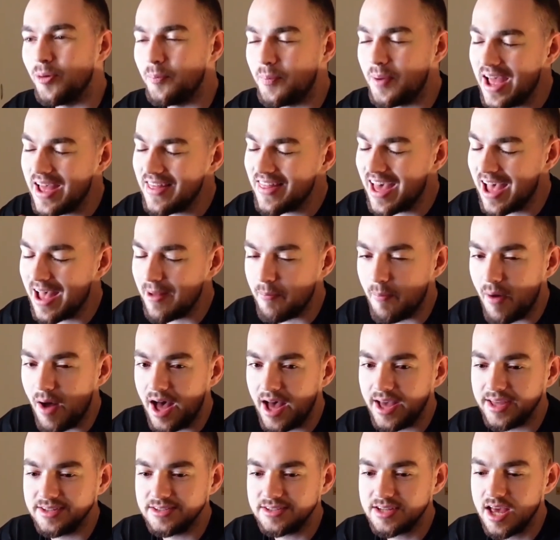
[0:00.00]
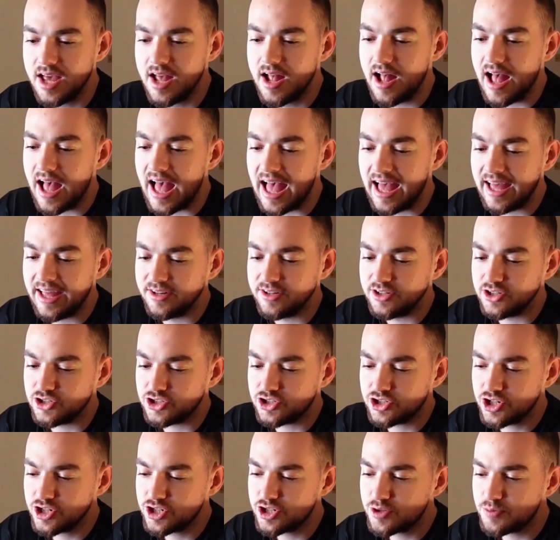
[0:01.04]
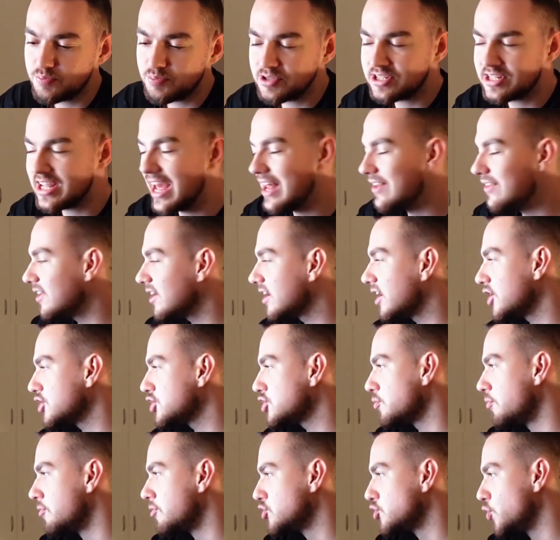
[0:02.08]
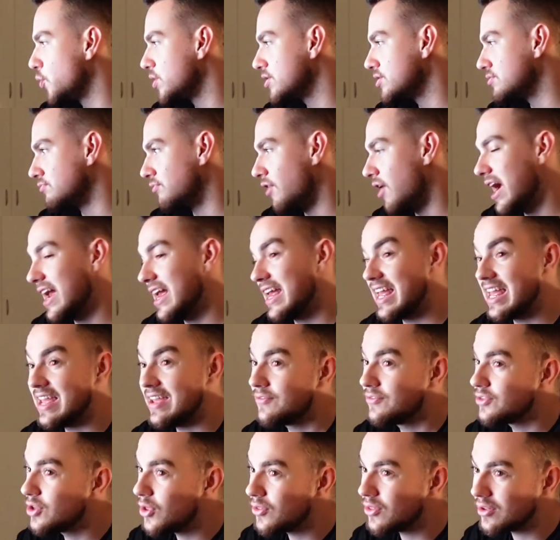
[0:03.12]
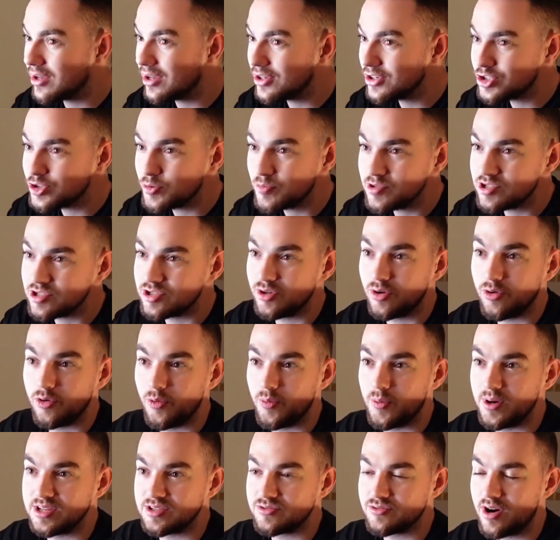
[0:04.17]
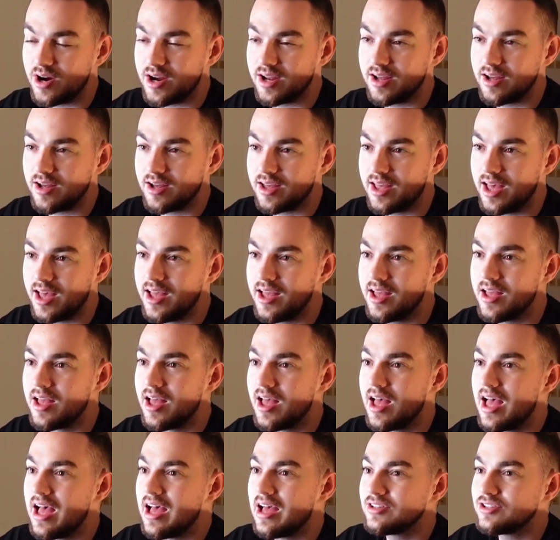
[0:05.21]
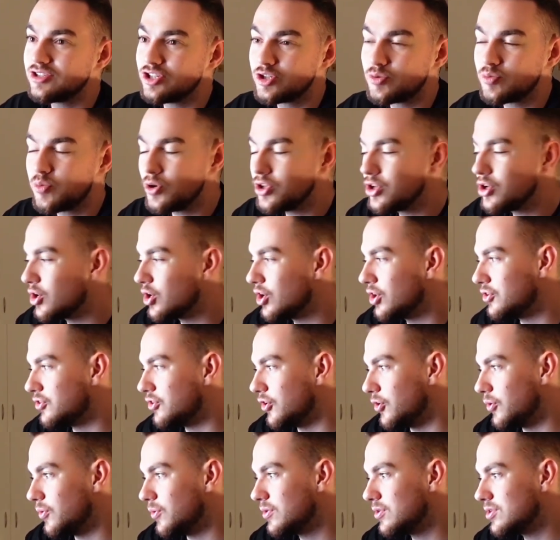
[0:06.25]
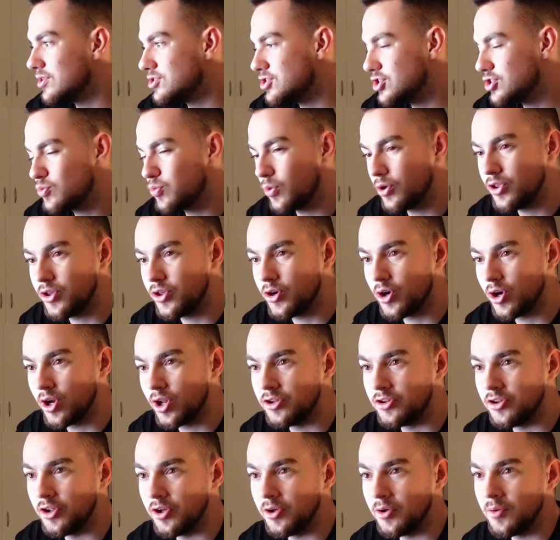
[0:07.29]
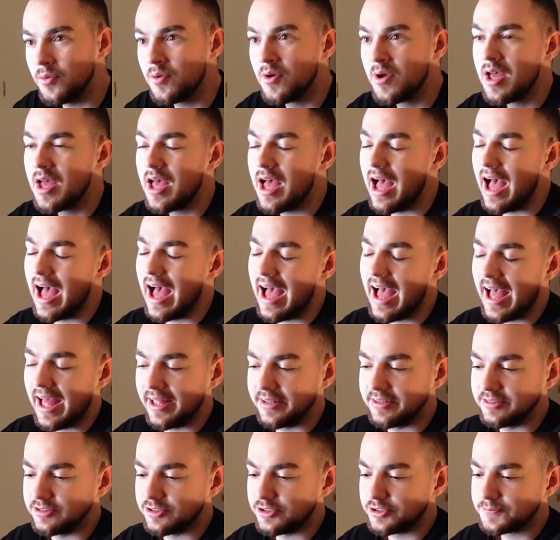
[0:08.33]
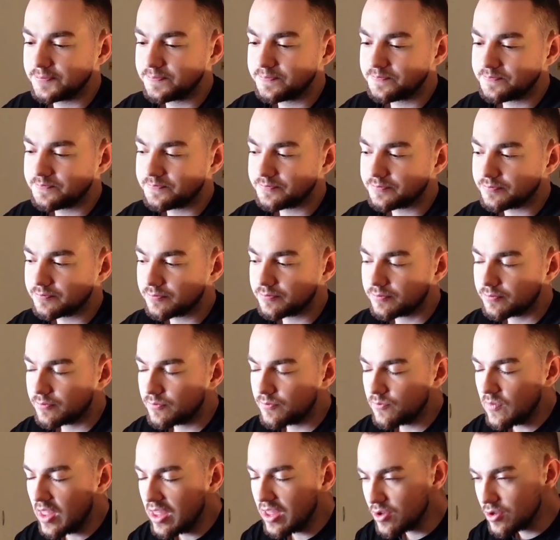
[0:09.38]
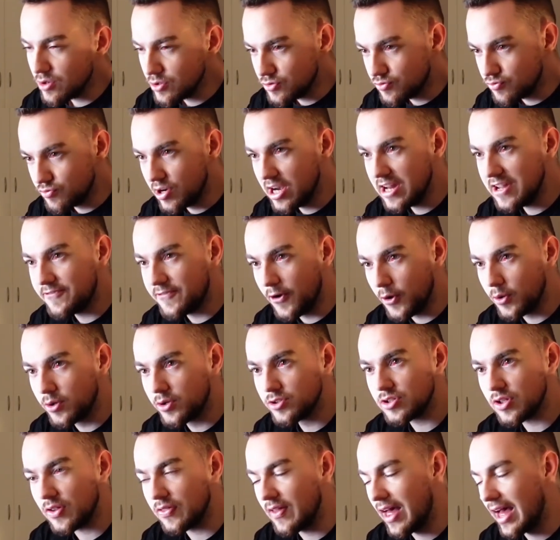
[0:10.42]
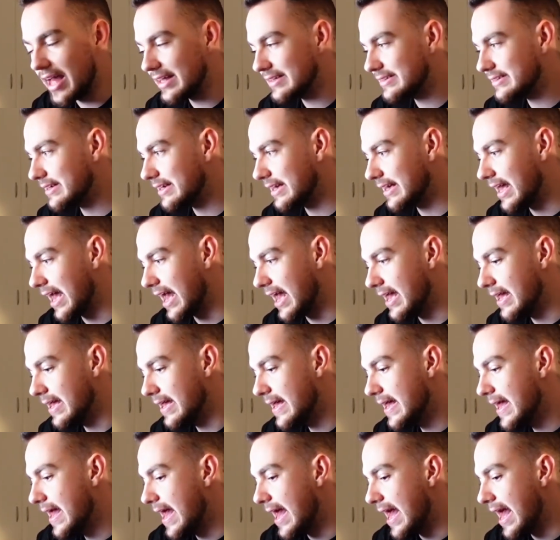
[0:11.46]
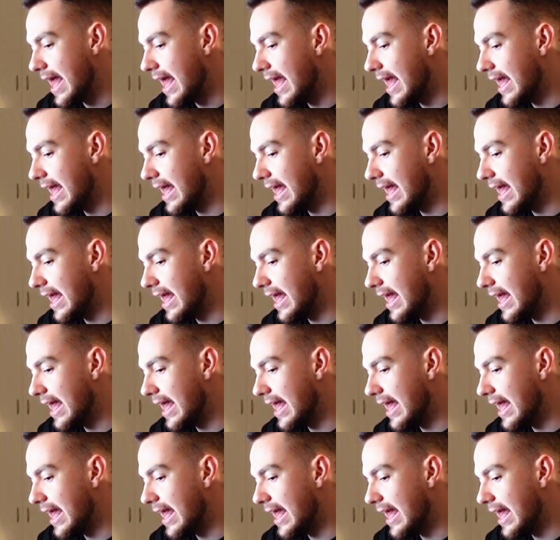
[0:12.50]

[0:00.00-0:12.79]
So bear that in mind and just pretend the customer is always right, even though the customer is not always right, okay? It's just what you gotta do. It's just what you gotta do, and just really focus on that, okay?